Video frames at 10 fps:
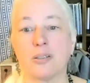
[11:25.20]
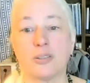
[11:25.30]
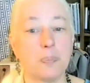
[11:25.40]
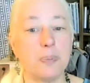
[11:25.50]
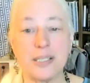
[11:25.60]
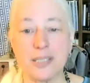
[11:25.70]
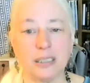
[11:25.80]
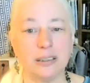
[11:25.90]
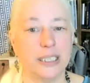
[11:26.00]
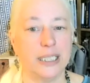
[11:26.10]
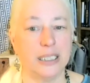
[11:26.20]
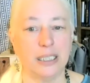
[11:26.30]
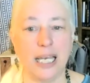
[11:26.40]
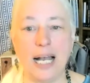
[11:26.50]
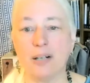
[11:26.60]
so
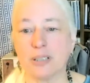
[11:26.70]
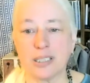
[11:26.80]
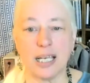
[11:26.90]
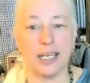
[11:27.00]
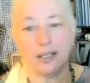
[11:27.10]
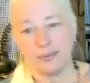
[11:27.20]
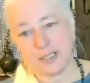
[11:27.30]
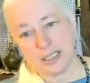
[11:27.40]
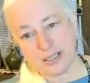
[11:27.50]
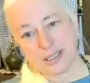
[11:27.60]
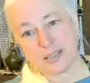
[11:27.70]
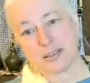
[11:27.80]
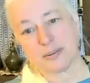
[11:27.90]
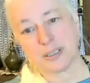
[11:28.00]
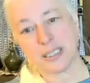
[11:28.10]
basically, outside of
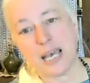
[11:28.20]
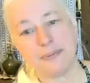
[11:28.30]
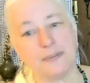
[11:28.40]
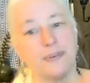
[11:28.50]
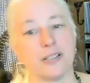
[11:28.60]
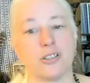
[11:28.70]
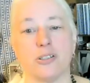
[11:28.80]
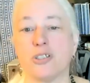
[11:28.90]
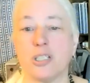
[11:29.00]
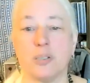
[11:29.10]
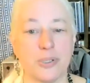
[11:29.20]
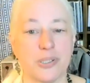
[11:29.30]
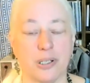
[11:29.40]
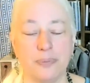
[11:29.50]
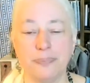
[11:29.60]
these staph infections, she
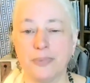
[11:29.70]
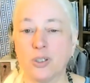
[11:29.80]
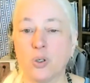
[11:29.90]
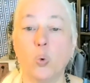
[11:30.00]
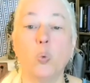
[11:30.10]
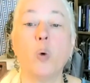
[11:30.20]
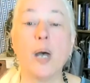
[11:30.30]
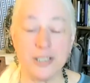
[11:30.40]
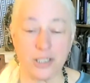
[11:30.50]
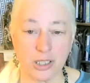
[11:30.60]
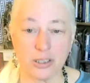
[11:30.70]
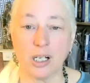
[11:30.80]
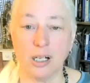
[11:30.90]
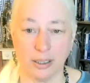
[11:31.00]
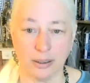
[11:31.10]
was a Wenjing
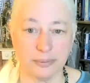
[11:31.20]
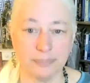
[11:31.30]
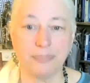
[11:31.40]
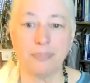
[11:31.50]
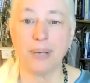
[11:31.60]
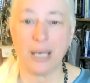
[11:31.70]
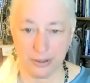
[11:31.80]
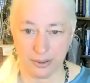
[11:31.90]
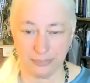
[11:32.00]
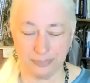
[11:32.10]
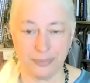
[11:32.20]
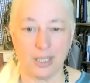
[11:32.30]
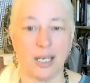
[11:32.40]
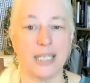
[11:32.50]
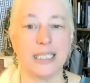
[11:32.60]
Tong pattern.
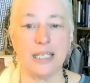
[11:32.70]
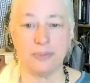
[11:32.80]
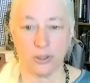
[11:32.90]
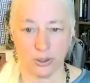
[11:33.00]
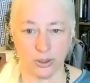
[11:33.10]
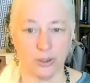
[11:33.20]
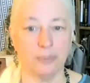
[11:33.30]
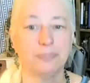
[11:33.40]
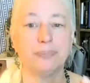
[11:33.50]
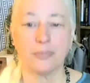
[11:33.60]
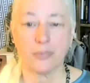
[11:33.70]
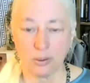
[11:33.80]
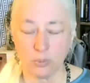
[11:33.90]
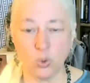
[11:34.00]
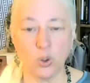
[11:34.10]
I gave her
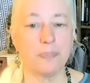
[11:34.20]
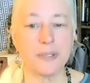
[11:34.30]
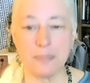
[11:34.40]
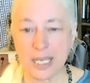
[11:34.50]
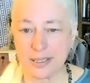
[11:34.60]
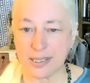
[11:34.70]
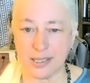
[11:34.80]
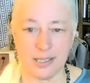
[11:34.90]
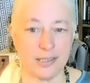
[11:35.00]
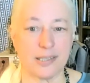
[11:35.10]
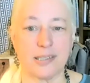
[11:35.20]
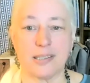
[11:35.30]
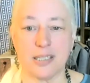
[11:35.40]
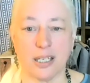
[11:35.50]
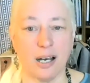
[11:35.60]
warm the menses
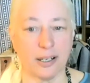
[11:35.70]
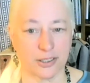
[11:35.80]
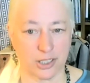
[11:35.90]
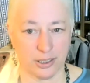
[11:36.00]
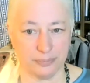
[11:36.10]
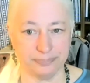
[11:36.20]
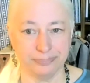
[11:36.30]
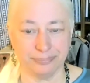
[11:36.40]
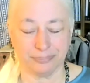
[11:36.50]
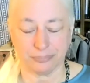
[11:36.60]
decoction.